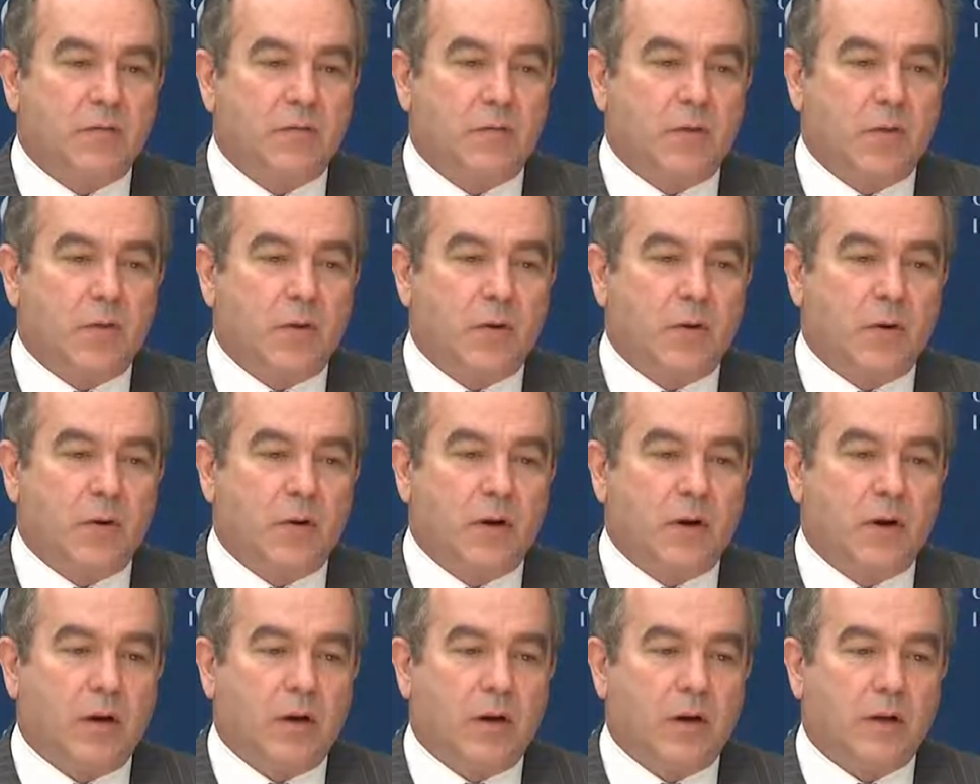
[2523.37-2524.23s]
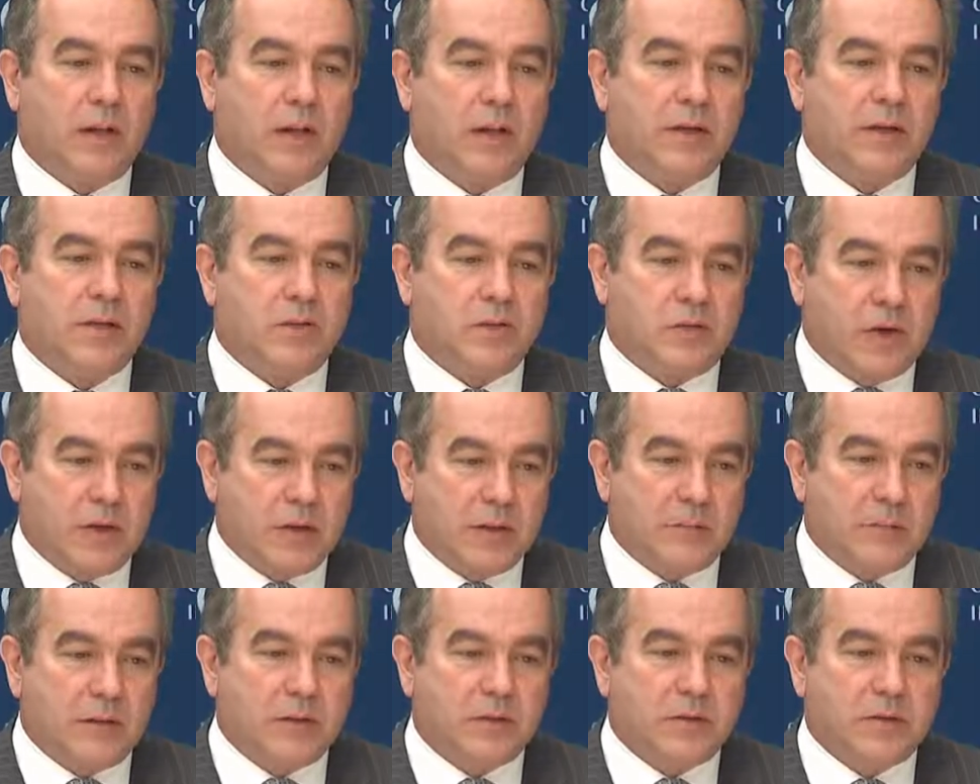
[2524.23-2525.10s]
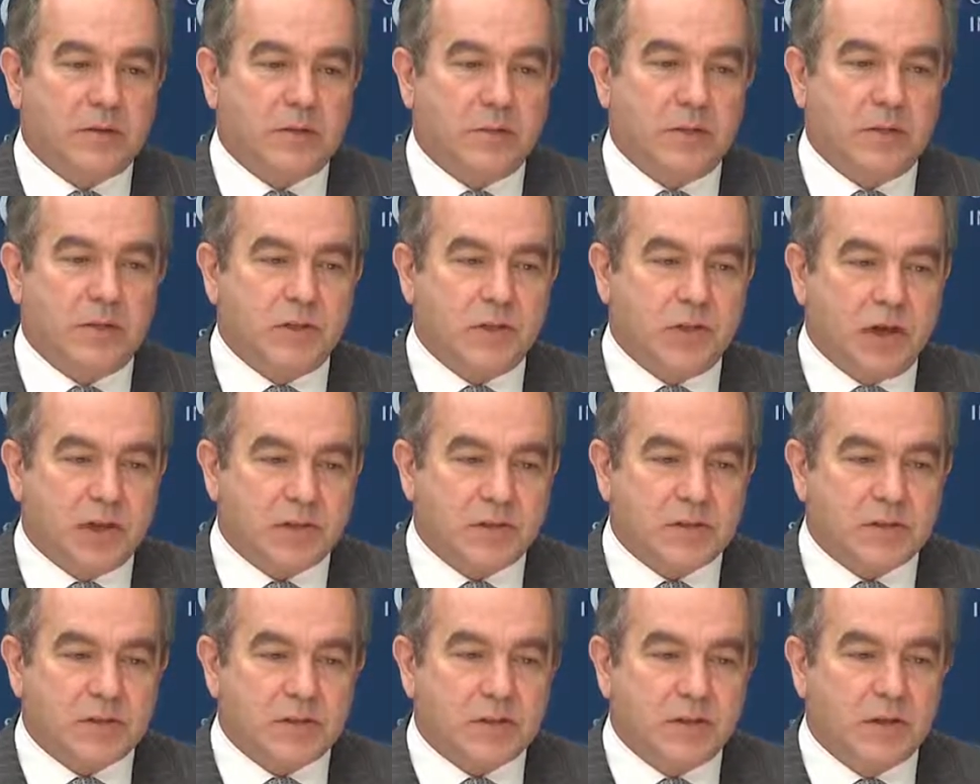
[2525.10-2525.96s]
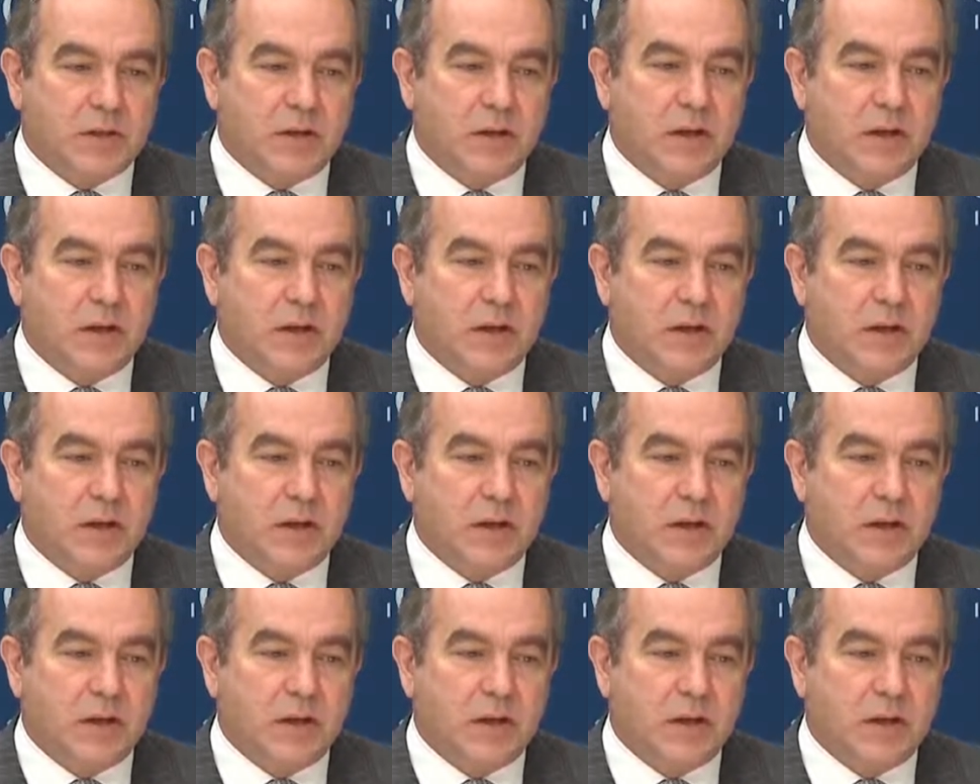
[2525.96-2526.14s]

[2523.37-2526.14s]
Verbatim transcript: for his treatment to be just,